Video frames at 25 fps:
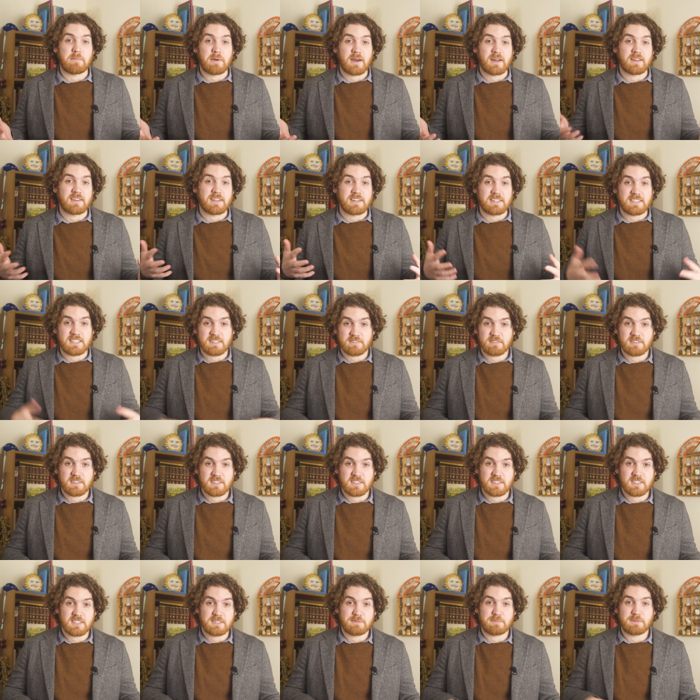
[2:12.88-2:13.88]
about the
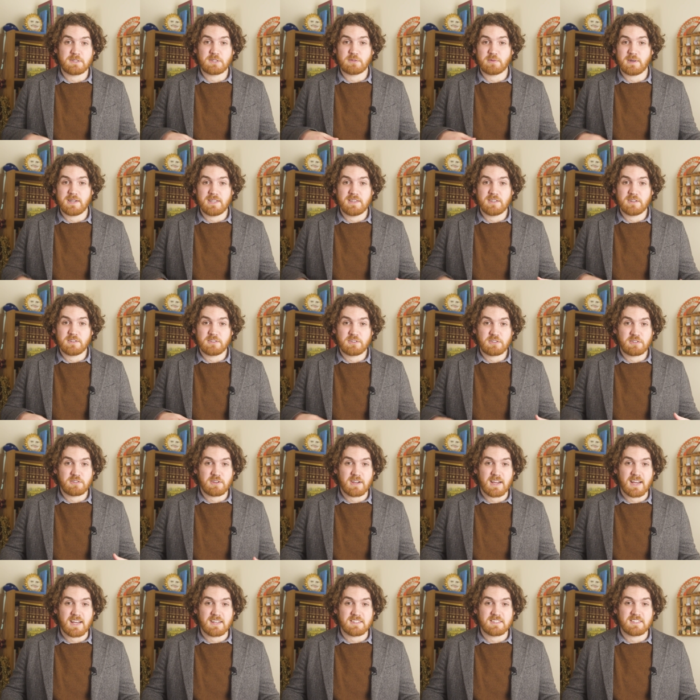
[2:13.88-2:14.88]
differences between those
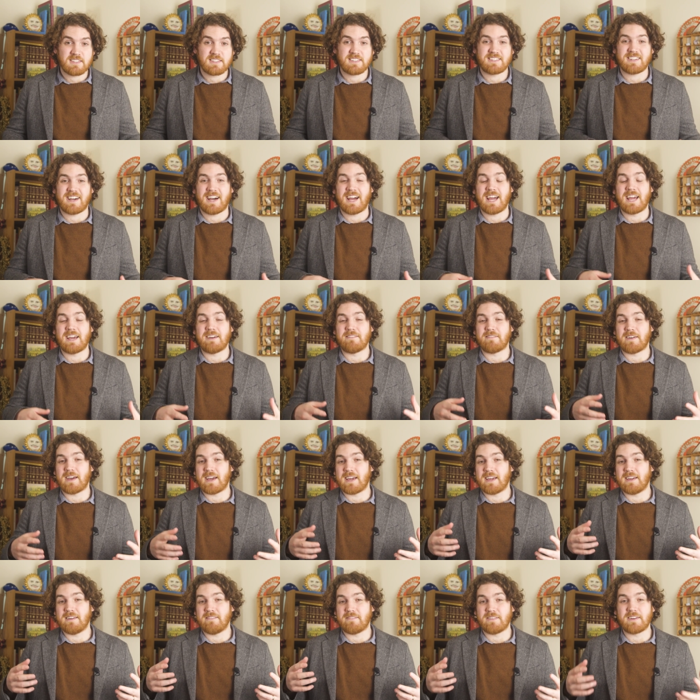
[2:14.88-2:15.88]
two houses, I have
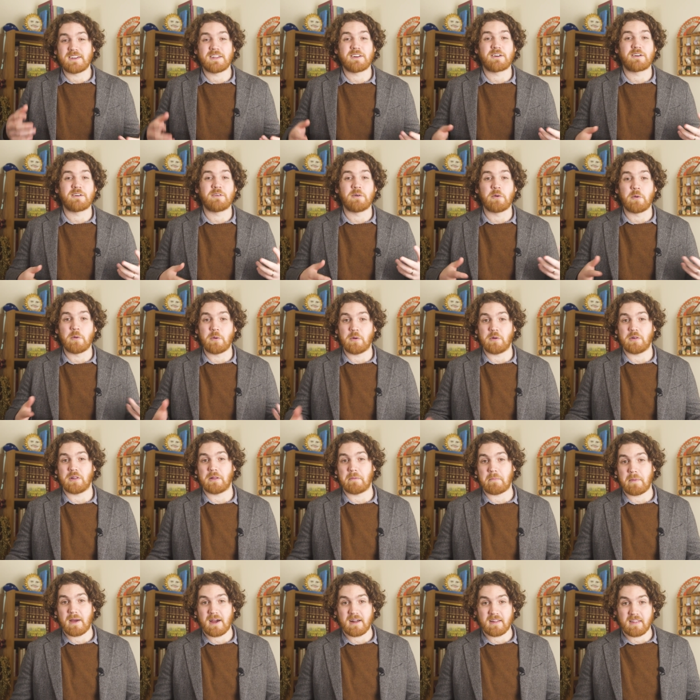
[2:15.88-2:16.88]
a video all
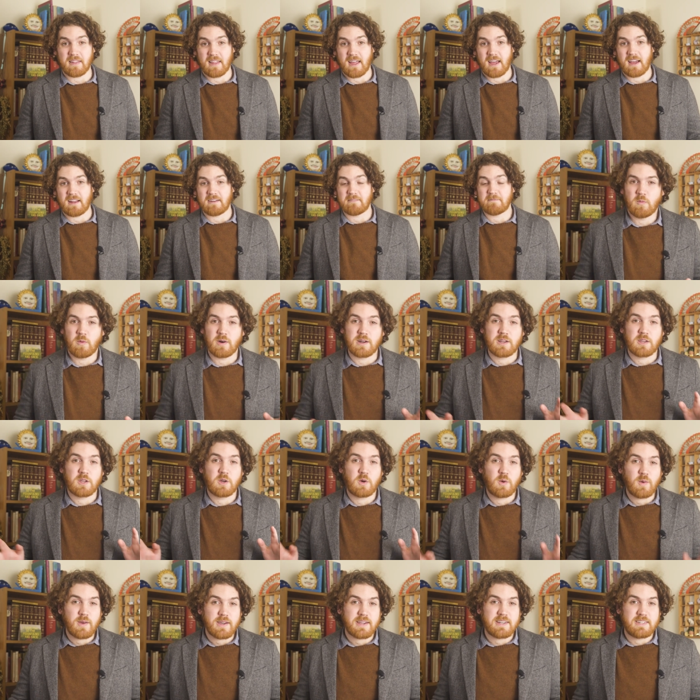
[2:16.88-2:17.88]
about that. One
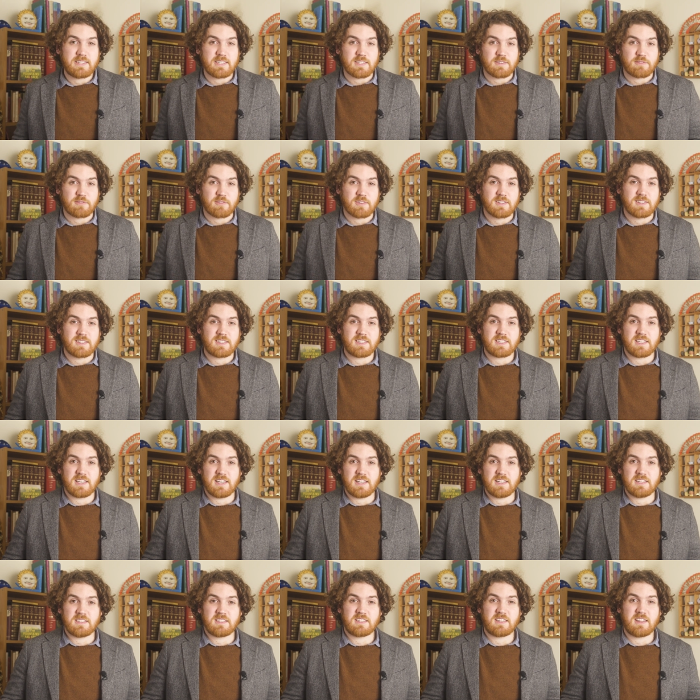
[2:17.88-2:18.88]
quick difference
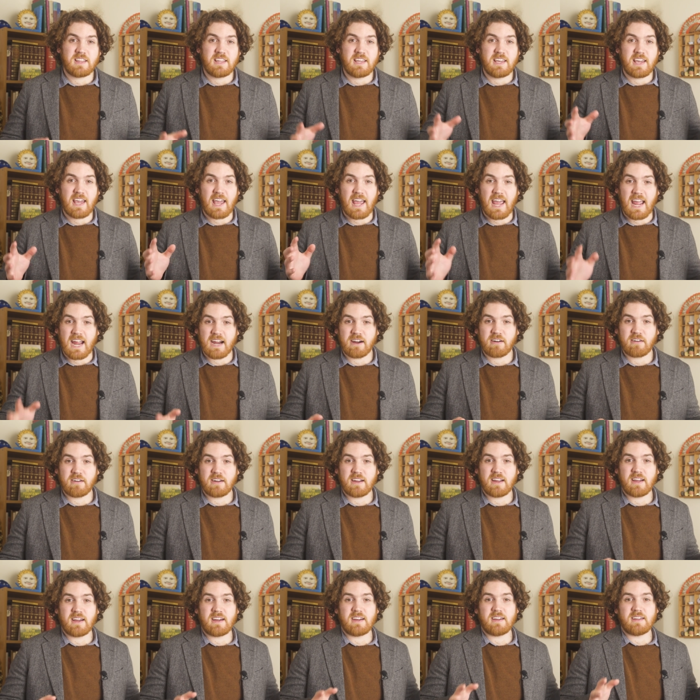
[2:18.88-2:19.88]
is the
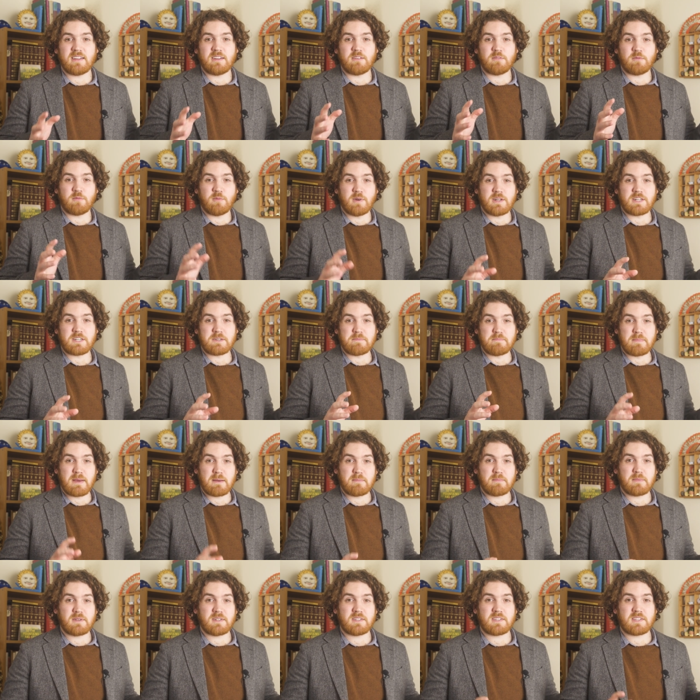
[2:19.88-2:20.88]
area in which
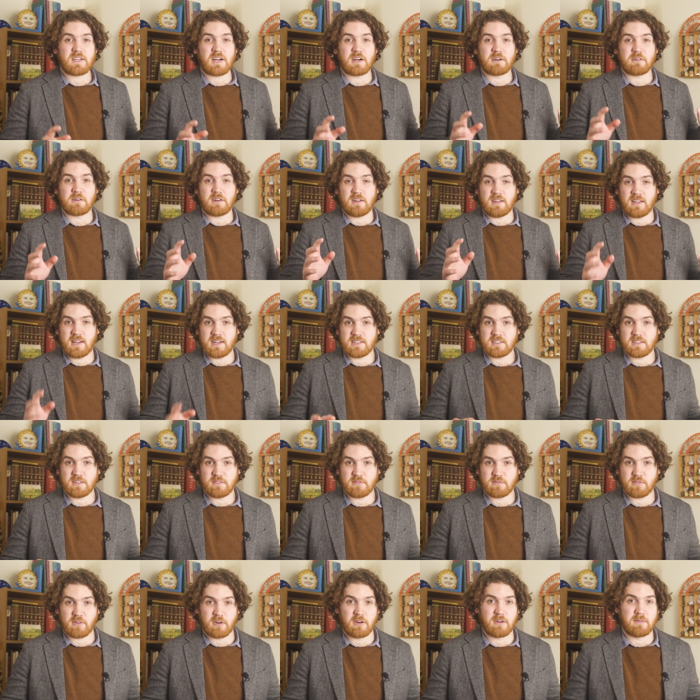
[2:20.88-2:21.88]
members are
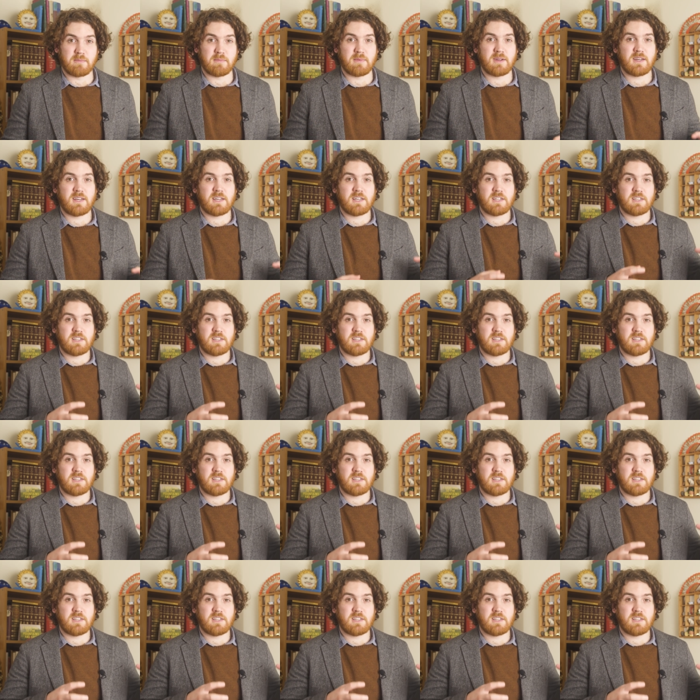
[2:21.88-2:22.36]
elected from